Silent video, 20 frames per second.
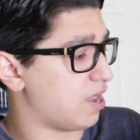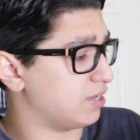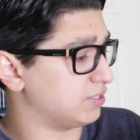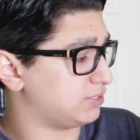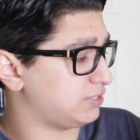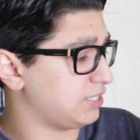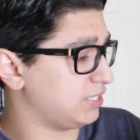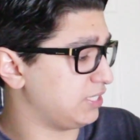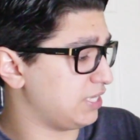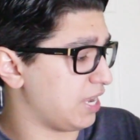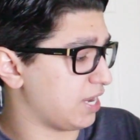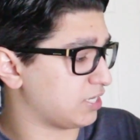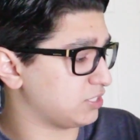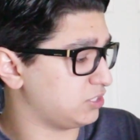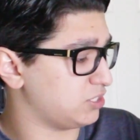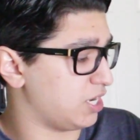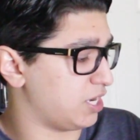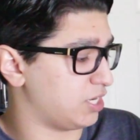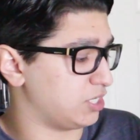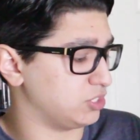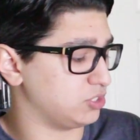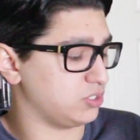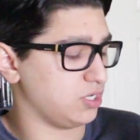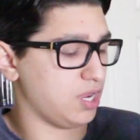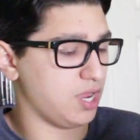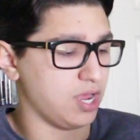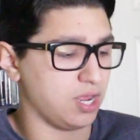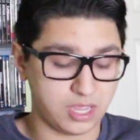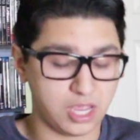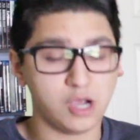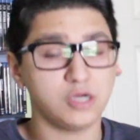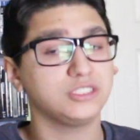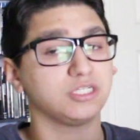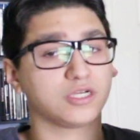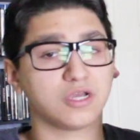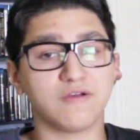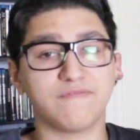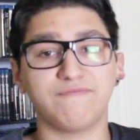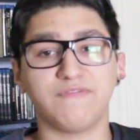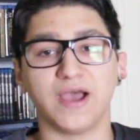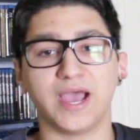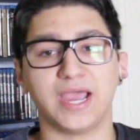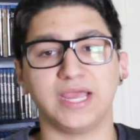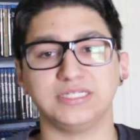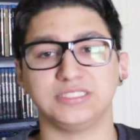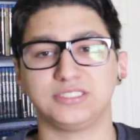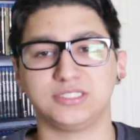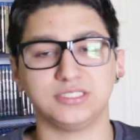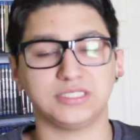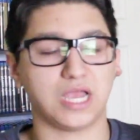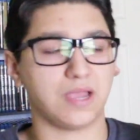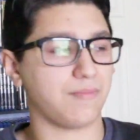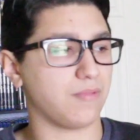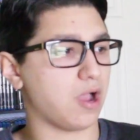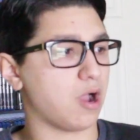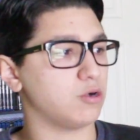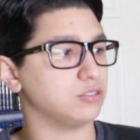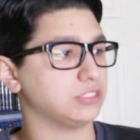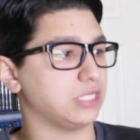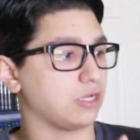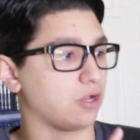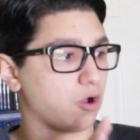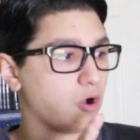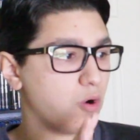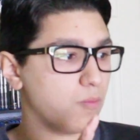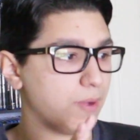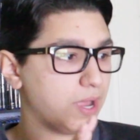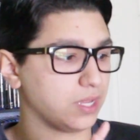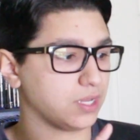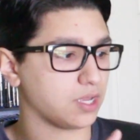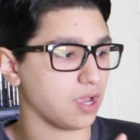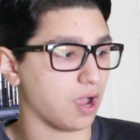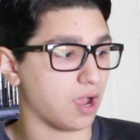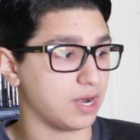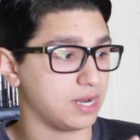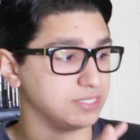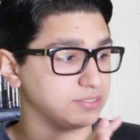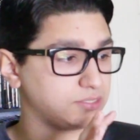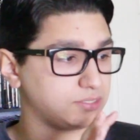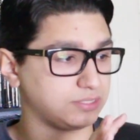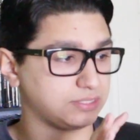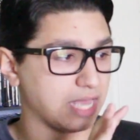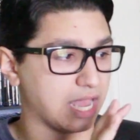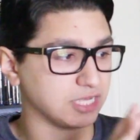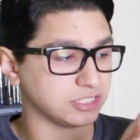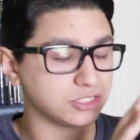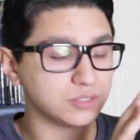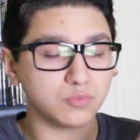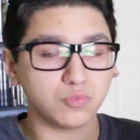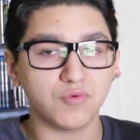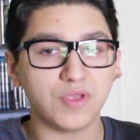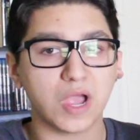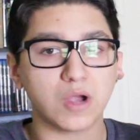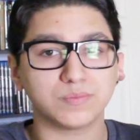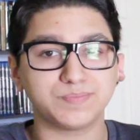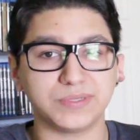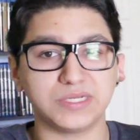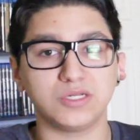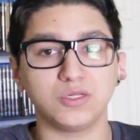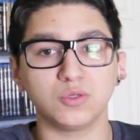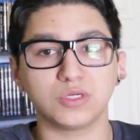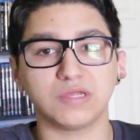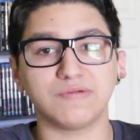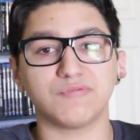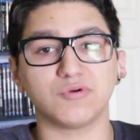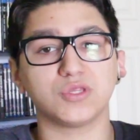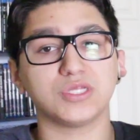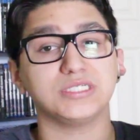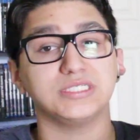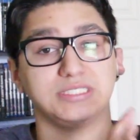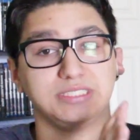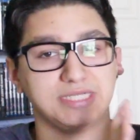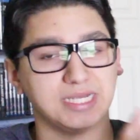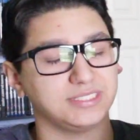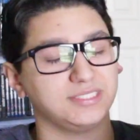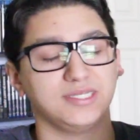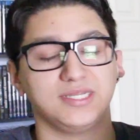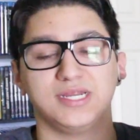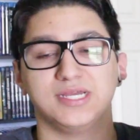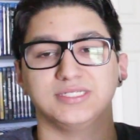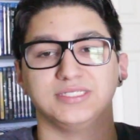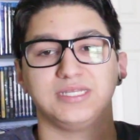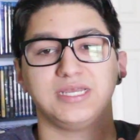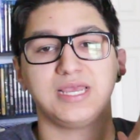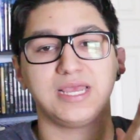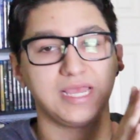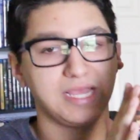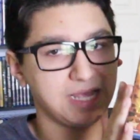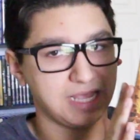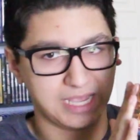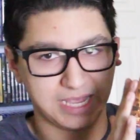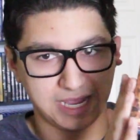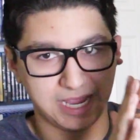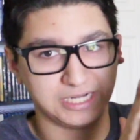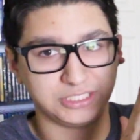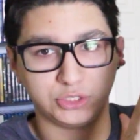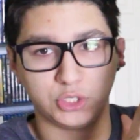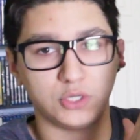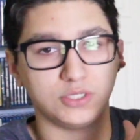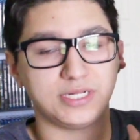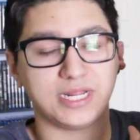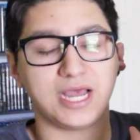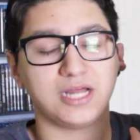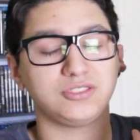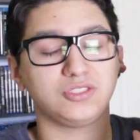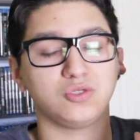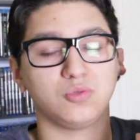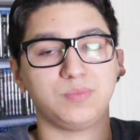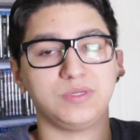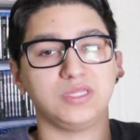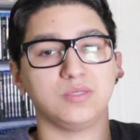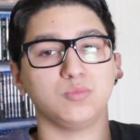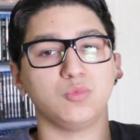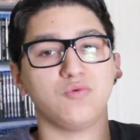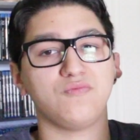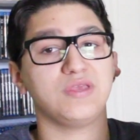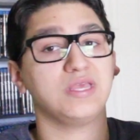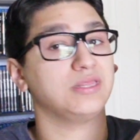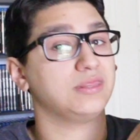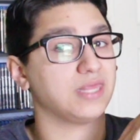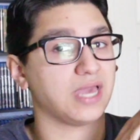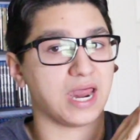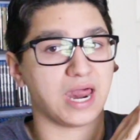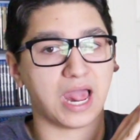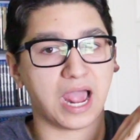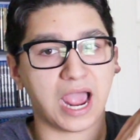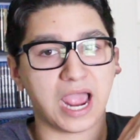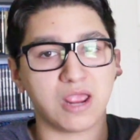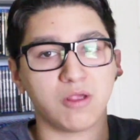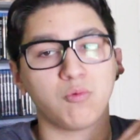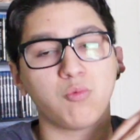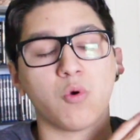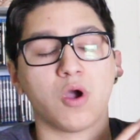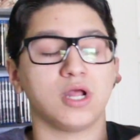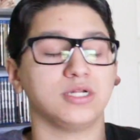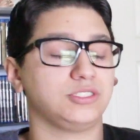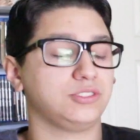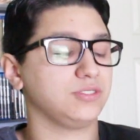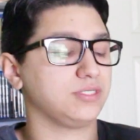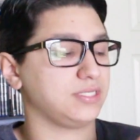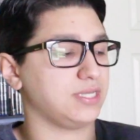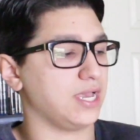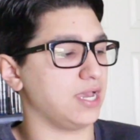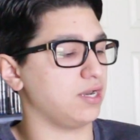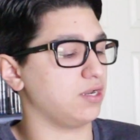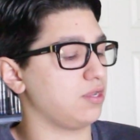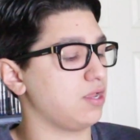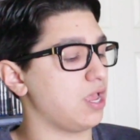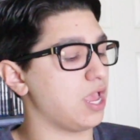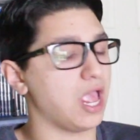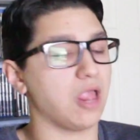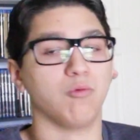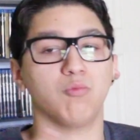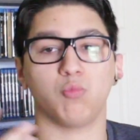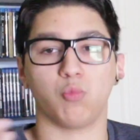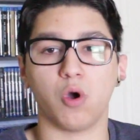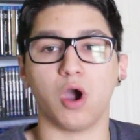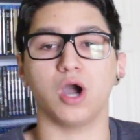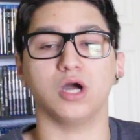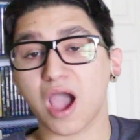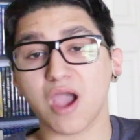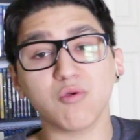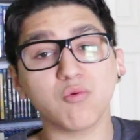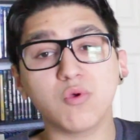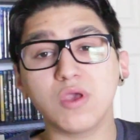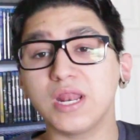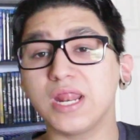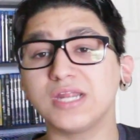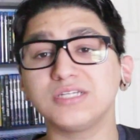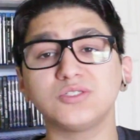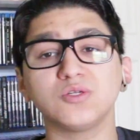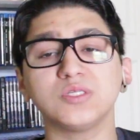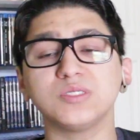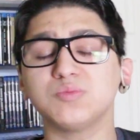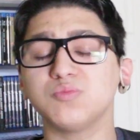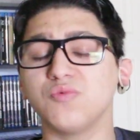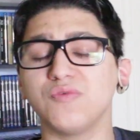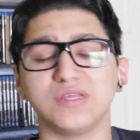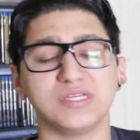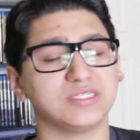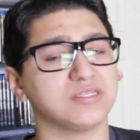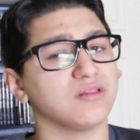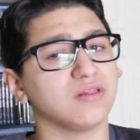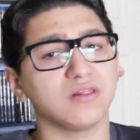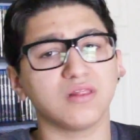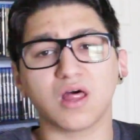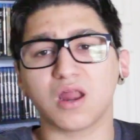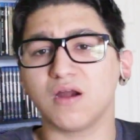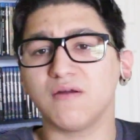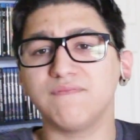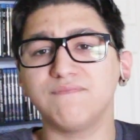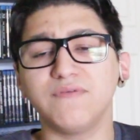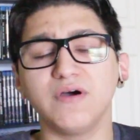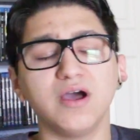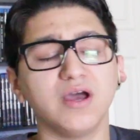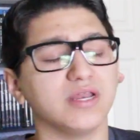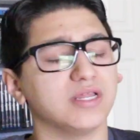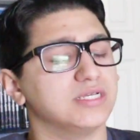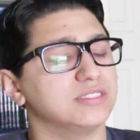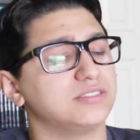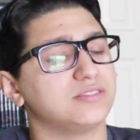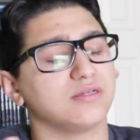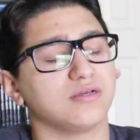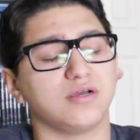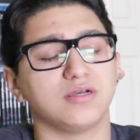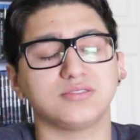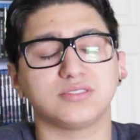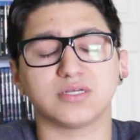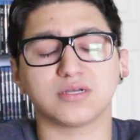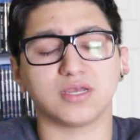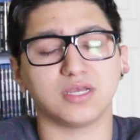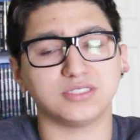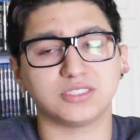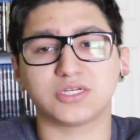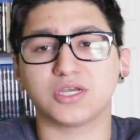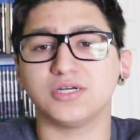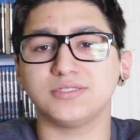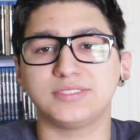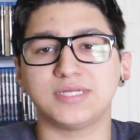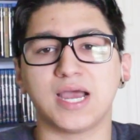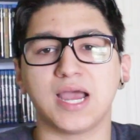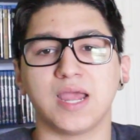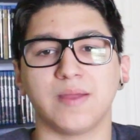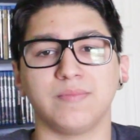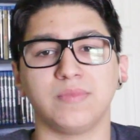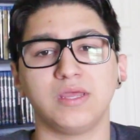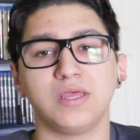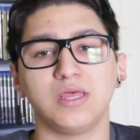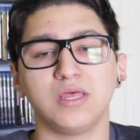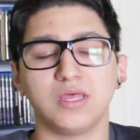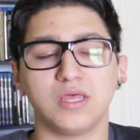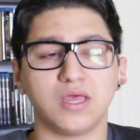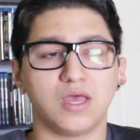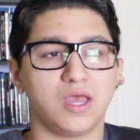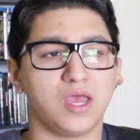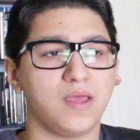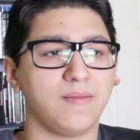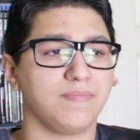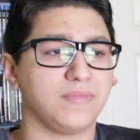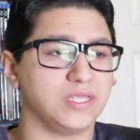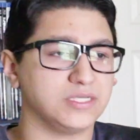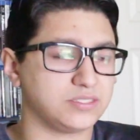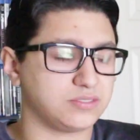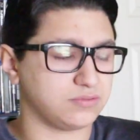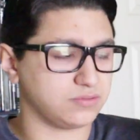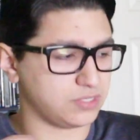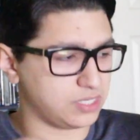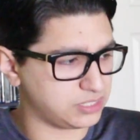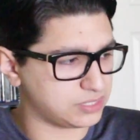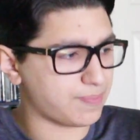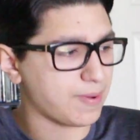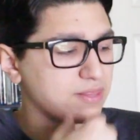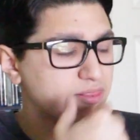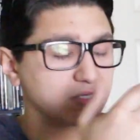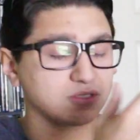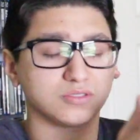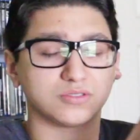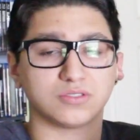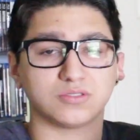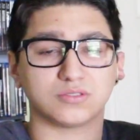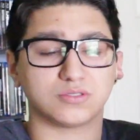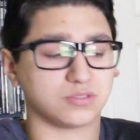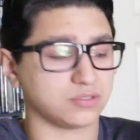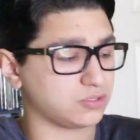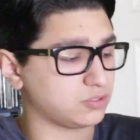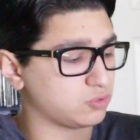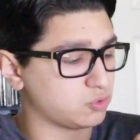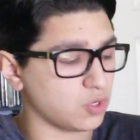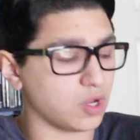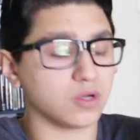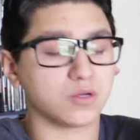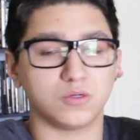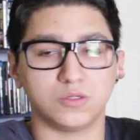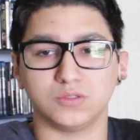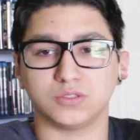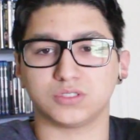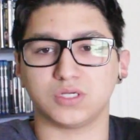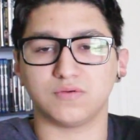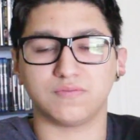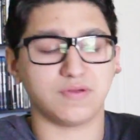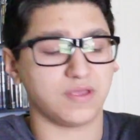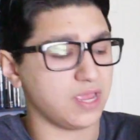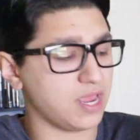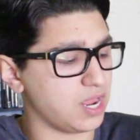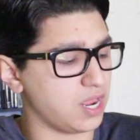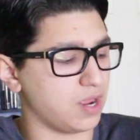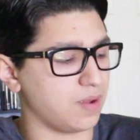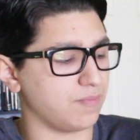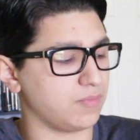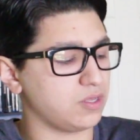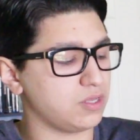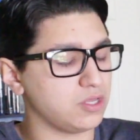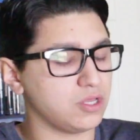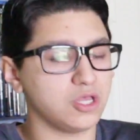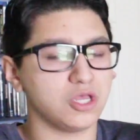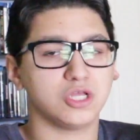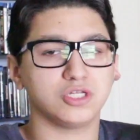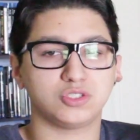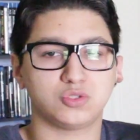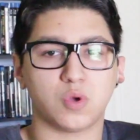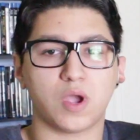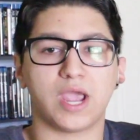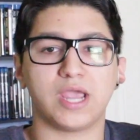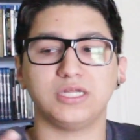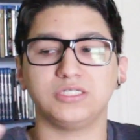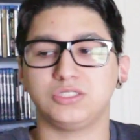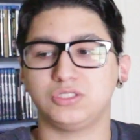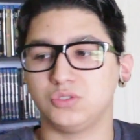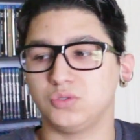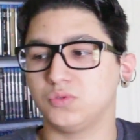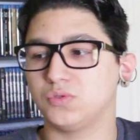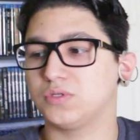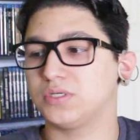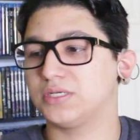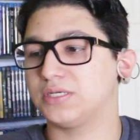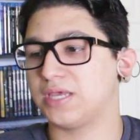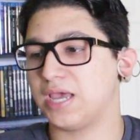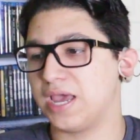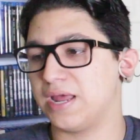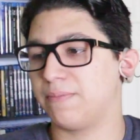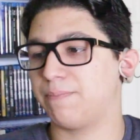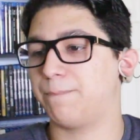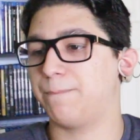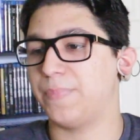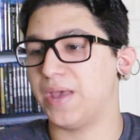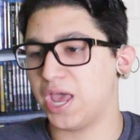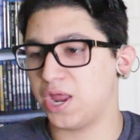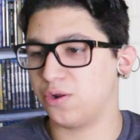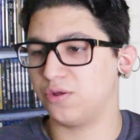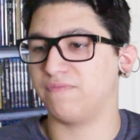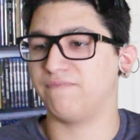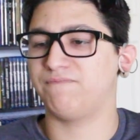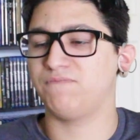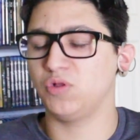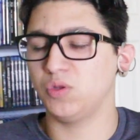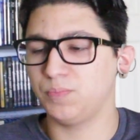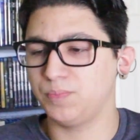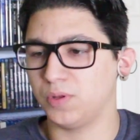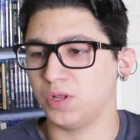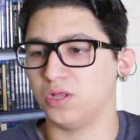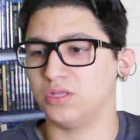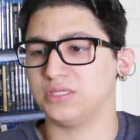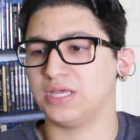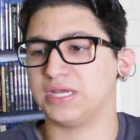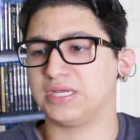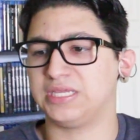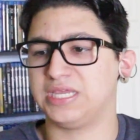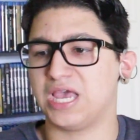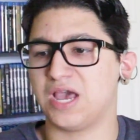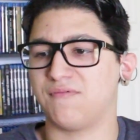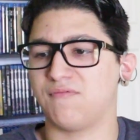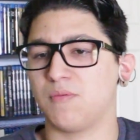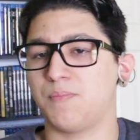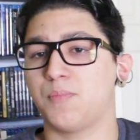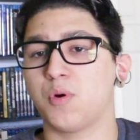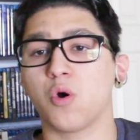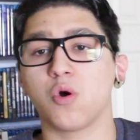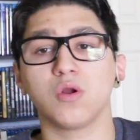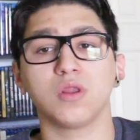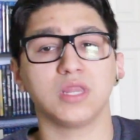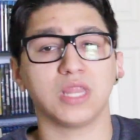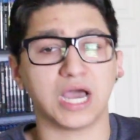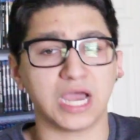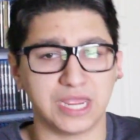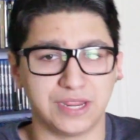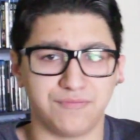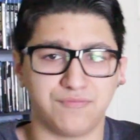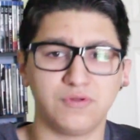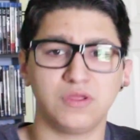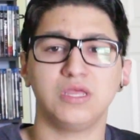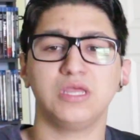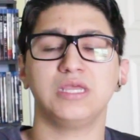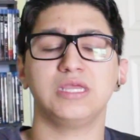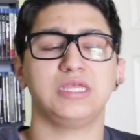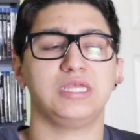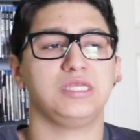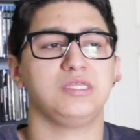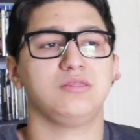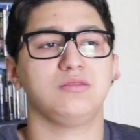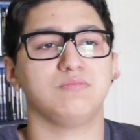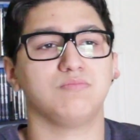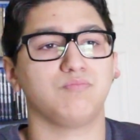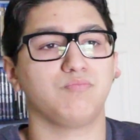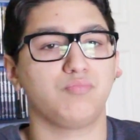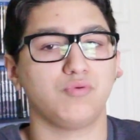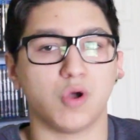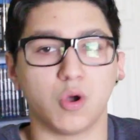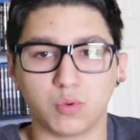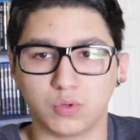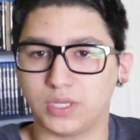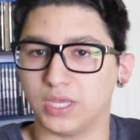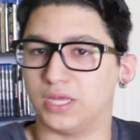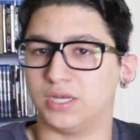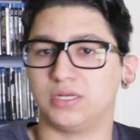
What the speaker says: at CD Exchange, and it was a good find because I was like, oh my god, if that's the movie I've been looking for, yes it is. It turned out to be the movie that I want to get and watch. I really enjoy this movie. It's a lot of fun. It's a good time, and it's about the struggles of him trying to get better in football. That he have a poor life. He's broke.